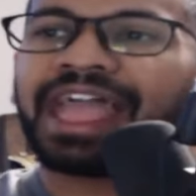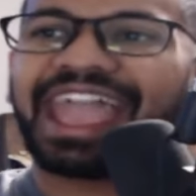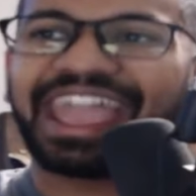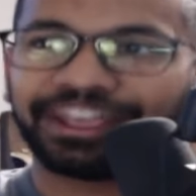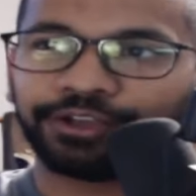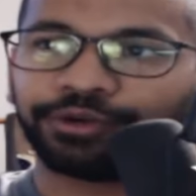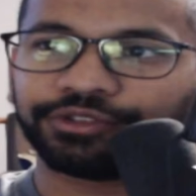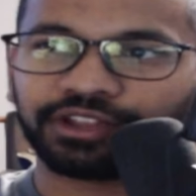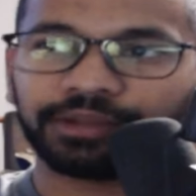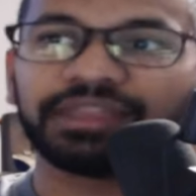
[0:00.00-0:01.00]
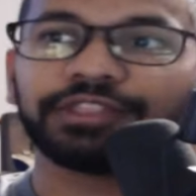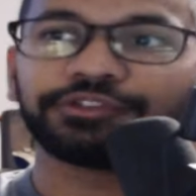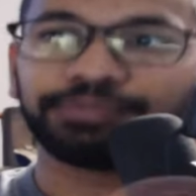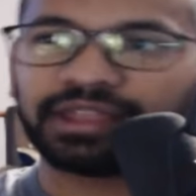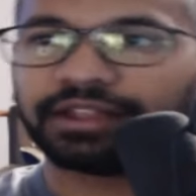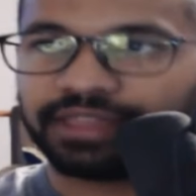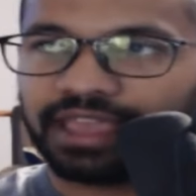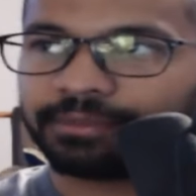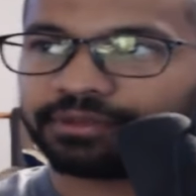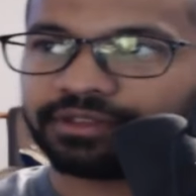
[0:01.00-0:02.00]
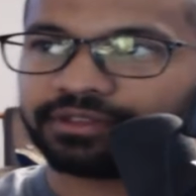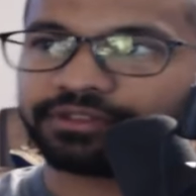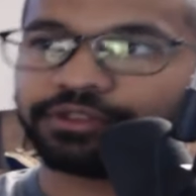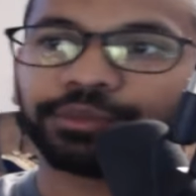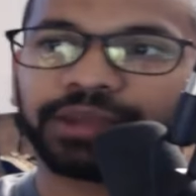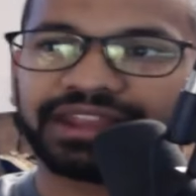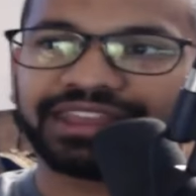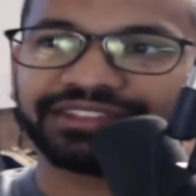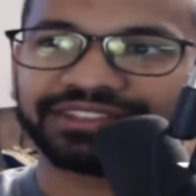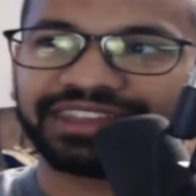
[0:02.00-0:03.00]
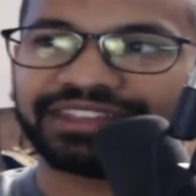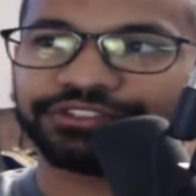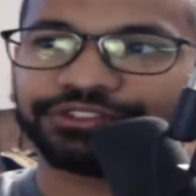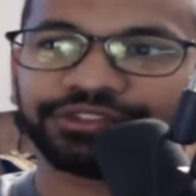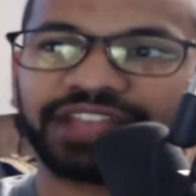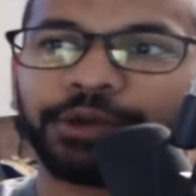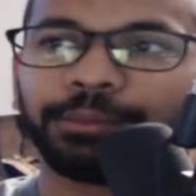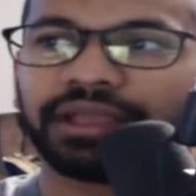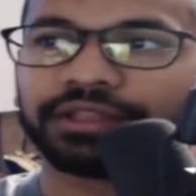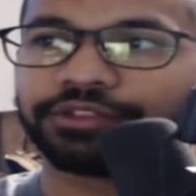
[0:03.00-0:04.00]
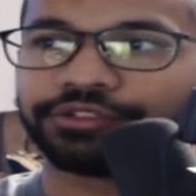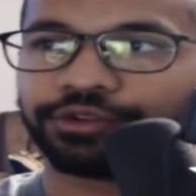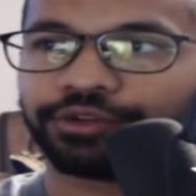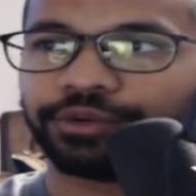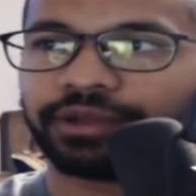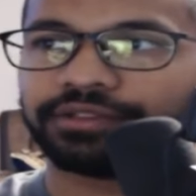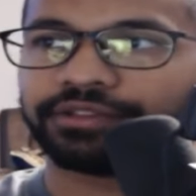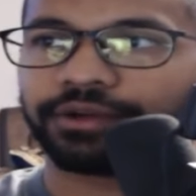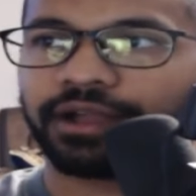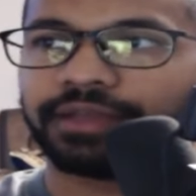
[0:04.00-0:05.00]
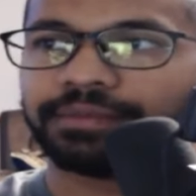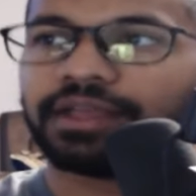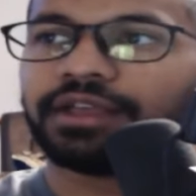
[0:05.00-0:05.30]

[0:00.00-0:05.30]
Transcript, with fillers: Angle is going to be the speed of the aim assist. Radius is just how big the circle is, okay?